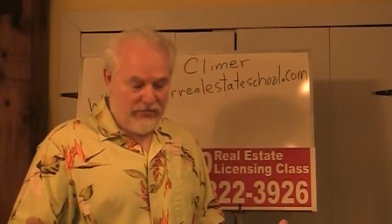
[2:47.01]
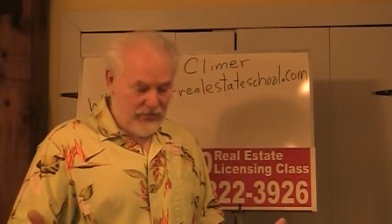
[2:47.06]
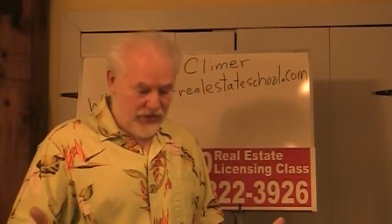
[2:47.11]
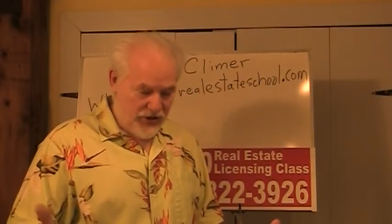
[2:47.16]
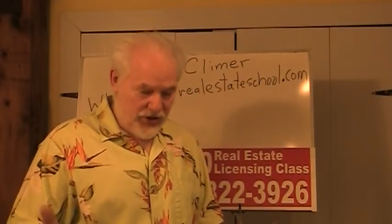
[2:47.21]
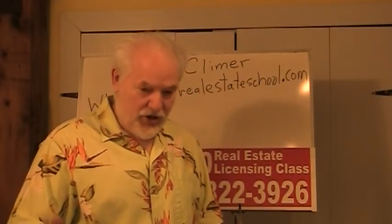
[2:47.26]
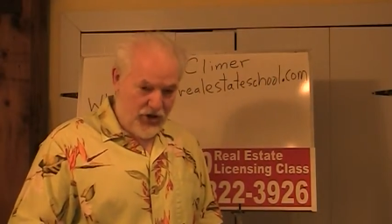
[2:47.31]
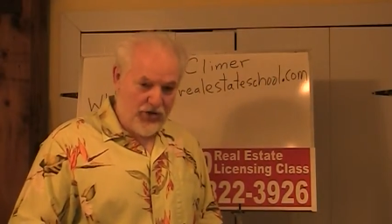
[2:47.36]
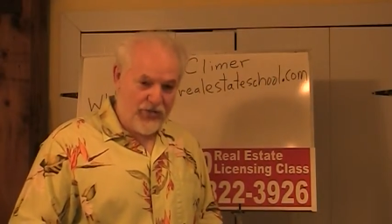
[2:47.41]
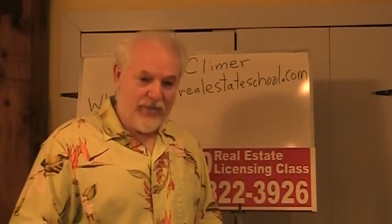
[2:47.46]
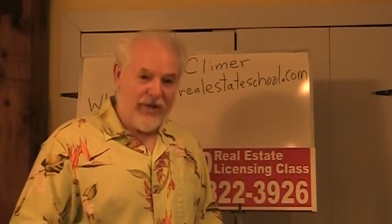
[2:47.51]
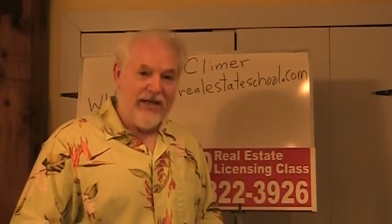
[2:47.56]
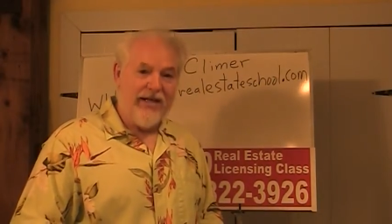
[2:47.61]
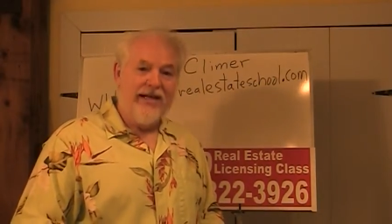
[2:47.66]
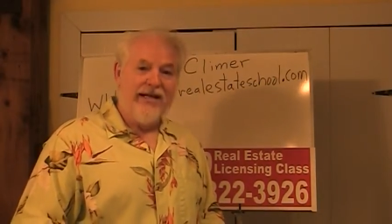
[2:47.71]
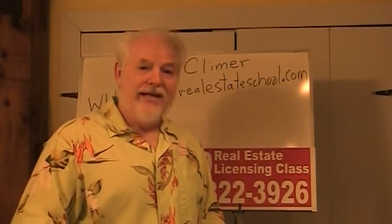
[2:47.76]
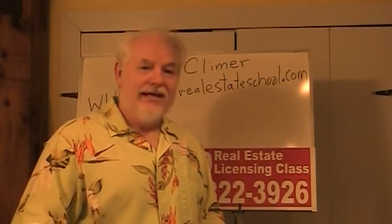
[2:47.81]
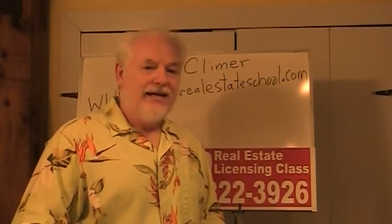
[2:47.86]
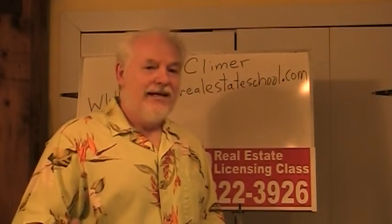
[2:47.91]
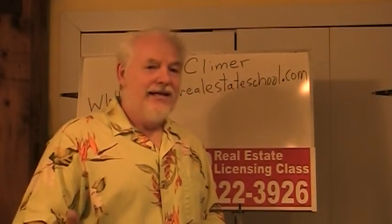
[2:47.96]
Excuse me,
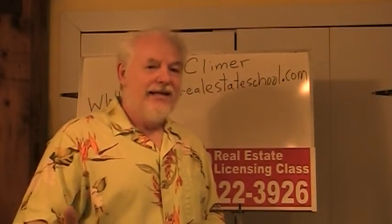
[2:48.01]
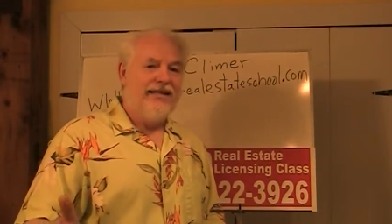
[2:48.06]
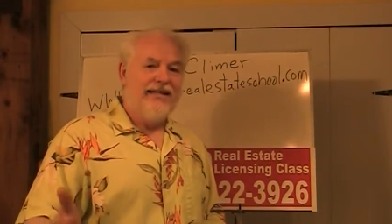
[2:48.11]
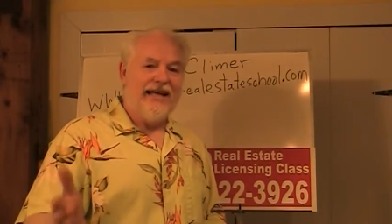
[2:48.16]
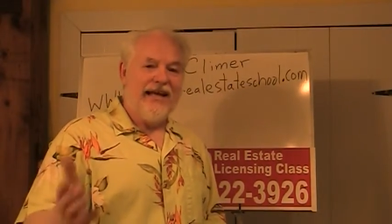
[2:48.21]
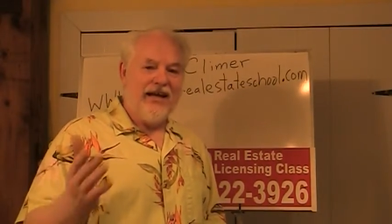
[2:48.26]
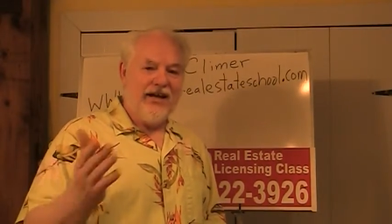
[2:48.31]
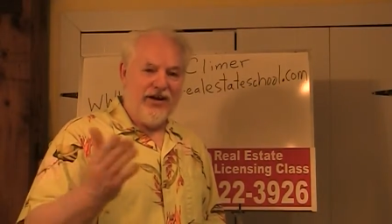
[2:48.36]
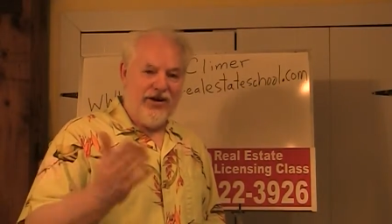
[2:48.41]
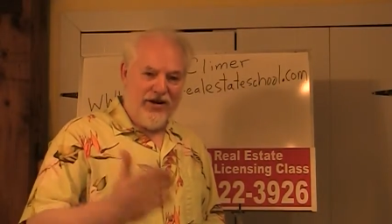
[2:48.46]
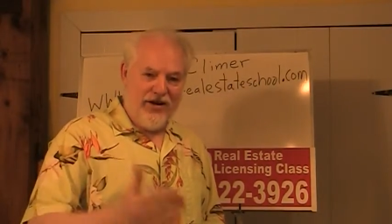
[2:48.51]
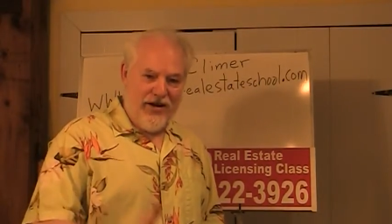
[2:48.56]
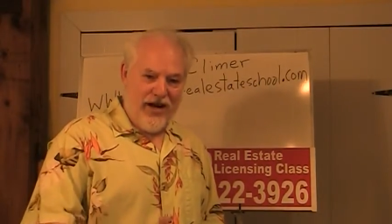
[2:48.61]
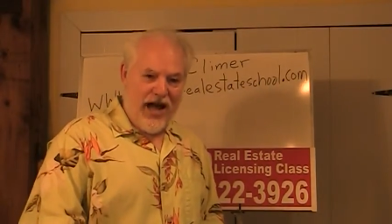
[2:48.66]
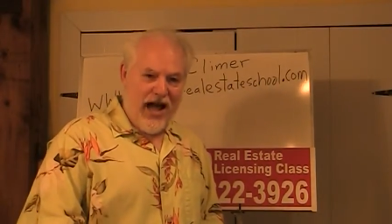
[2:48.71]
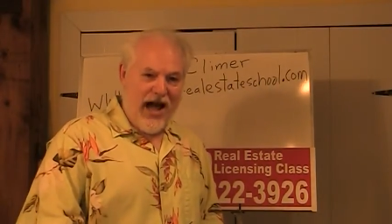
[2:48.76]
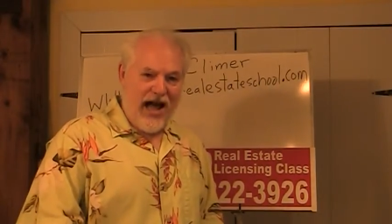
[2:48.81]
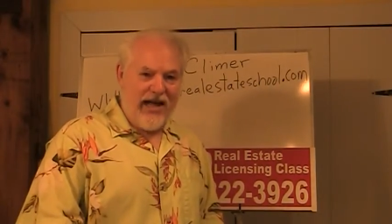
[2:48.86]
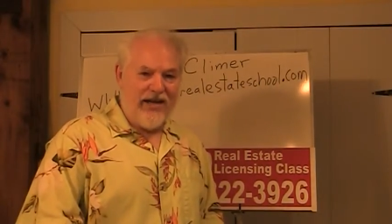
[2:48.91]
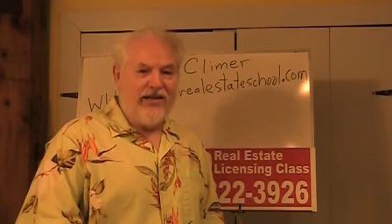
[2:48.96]
they are
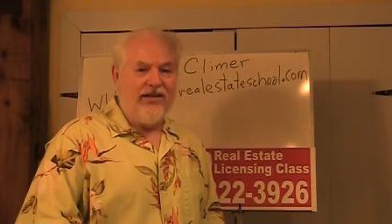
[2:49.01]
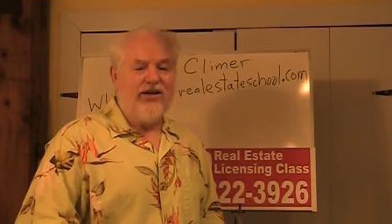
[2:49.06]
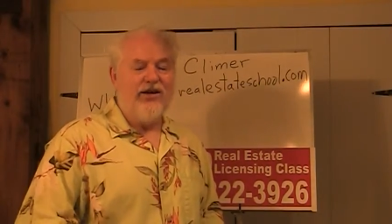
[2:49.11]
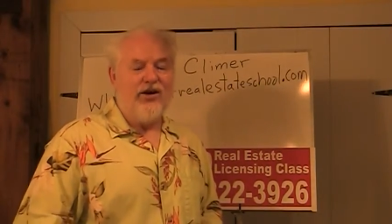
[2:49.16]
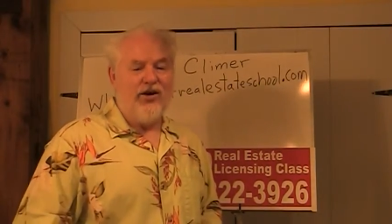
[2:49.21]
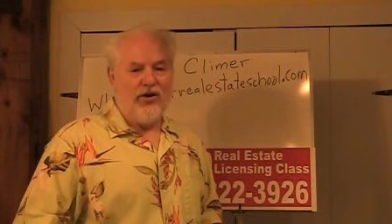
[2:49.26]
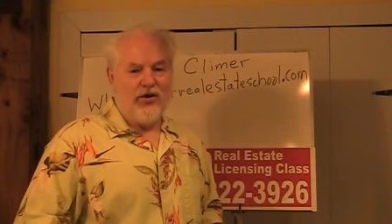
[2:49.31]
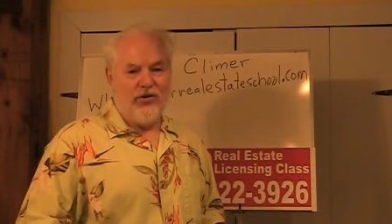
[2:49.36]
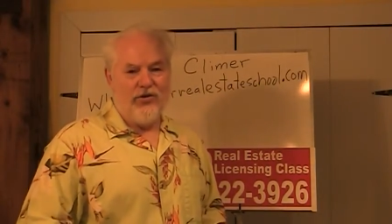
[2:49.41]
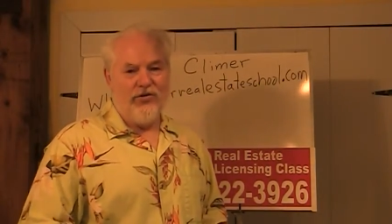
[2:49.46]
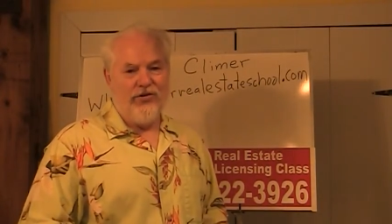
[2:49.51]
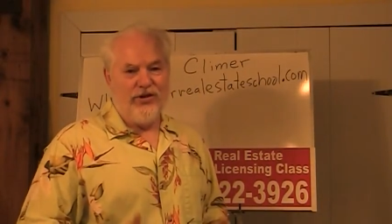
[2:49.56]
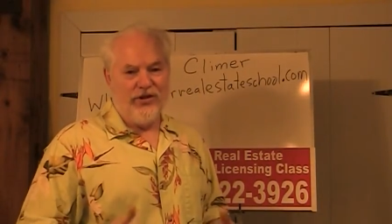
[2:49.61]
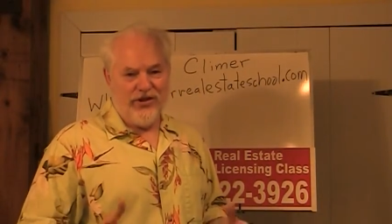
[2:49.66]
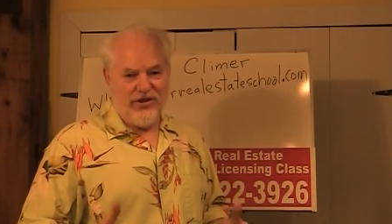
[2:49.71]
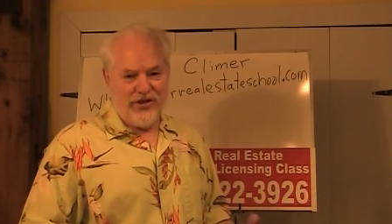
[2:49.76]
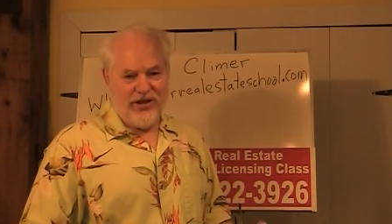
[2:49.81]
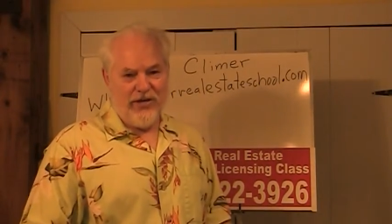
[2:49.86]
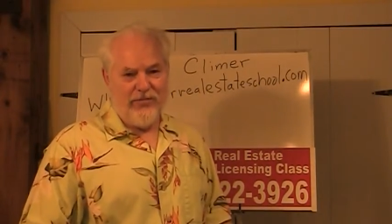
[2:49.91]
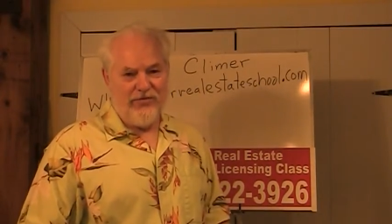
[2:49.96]
not on the
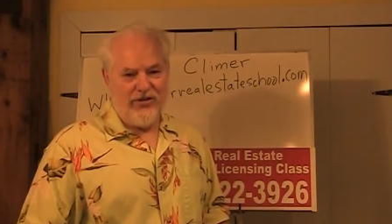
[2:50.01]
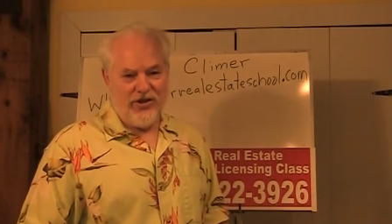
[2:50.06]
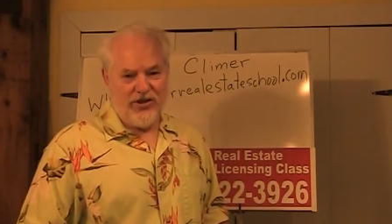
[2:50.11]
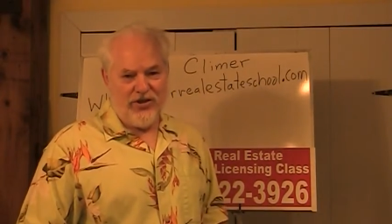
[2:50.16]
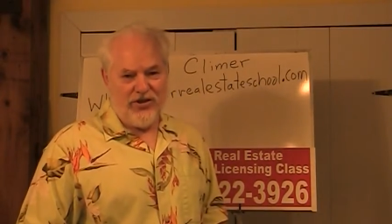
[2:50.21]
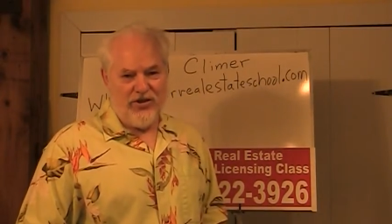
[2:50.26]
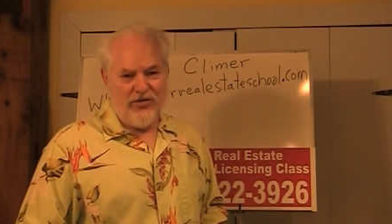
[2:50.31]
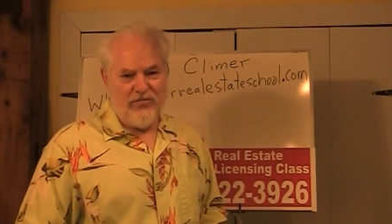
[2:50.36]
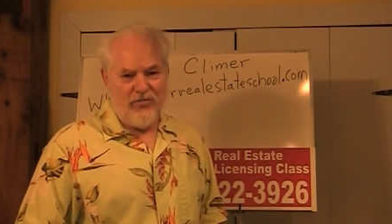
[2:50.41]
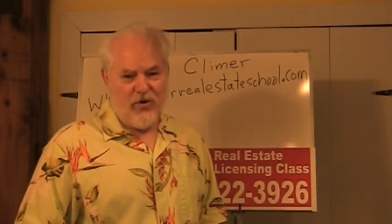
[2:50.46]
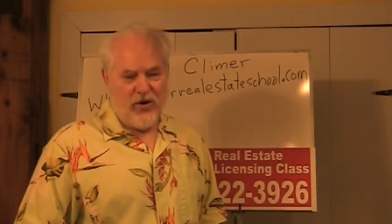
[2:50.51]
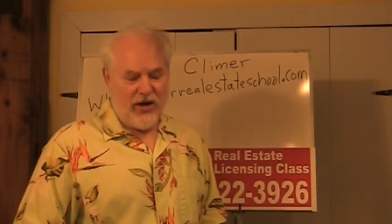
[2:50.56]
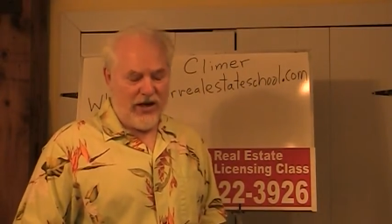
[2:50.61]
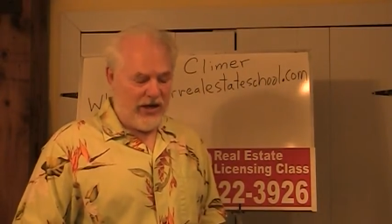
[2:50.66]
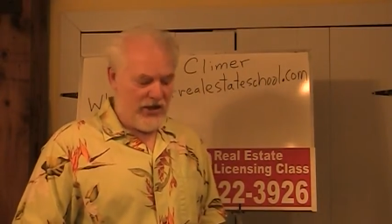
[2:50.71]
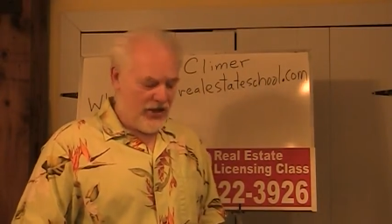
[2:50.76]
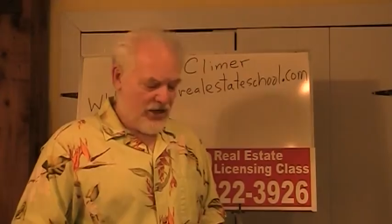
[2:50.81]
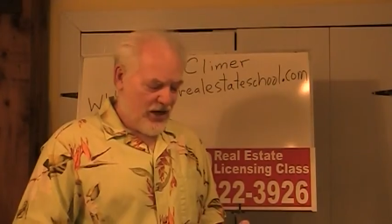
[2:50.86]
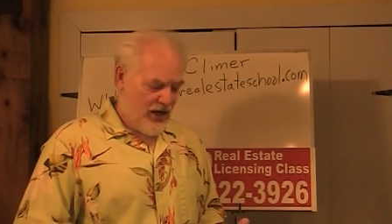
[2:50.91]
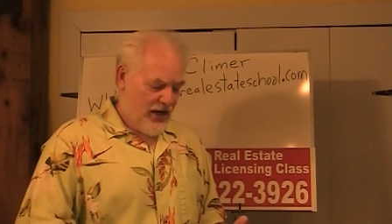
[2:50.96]
subject to
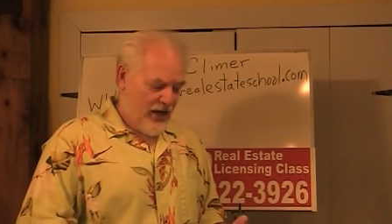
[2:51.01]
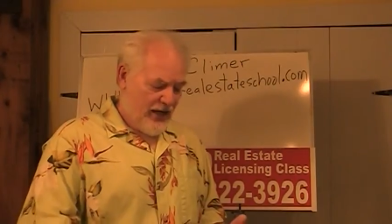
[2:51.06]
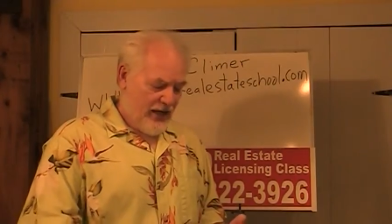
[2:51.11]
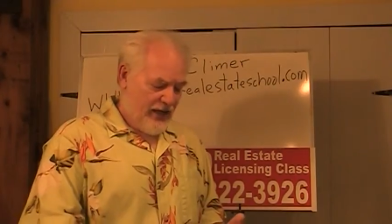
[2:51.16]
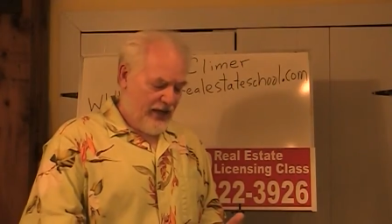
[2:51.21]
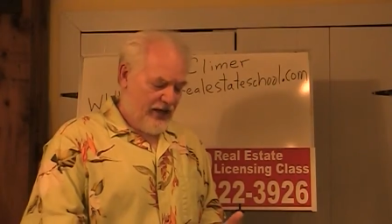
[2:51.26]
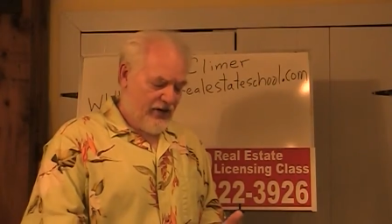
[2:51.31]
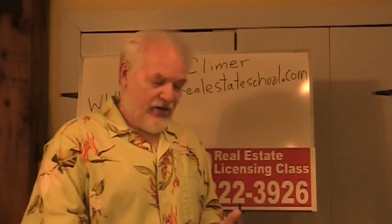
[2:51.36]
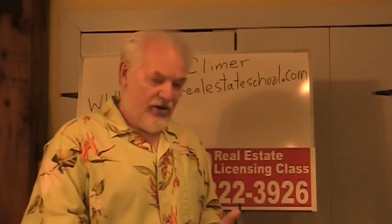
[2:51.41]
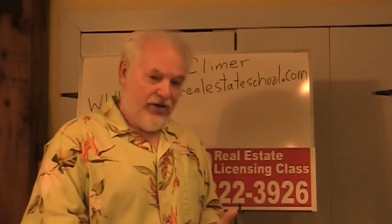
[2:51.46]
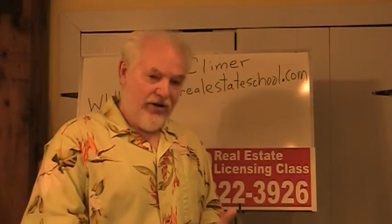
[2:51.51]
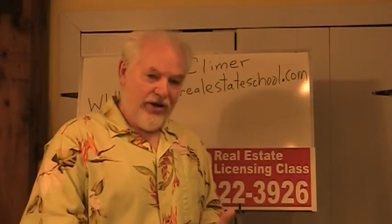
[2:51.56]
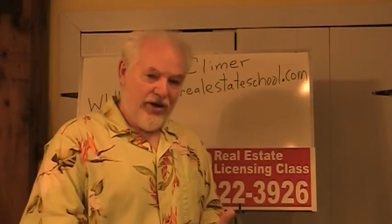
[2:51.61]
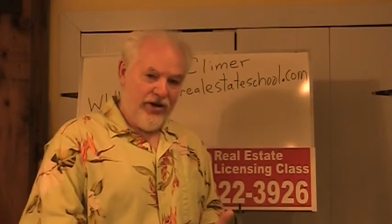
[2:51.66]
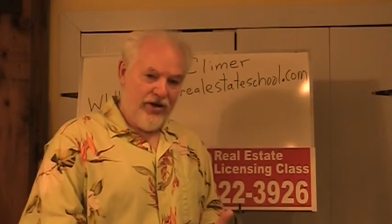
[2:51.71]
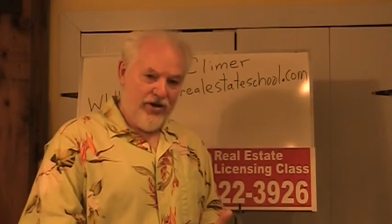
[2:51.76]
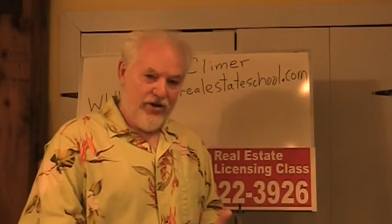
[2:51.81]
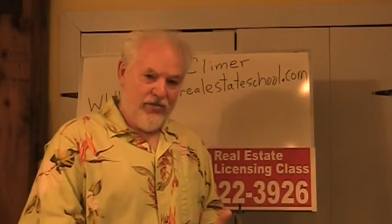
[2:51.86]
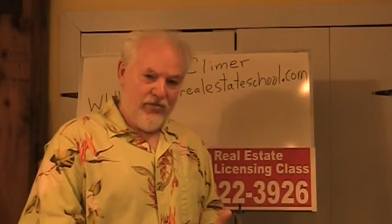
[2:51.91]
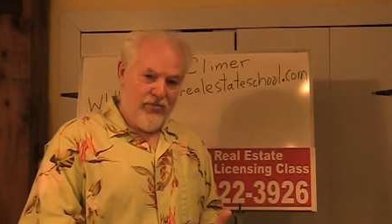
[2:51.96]
mortgage. They're on a new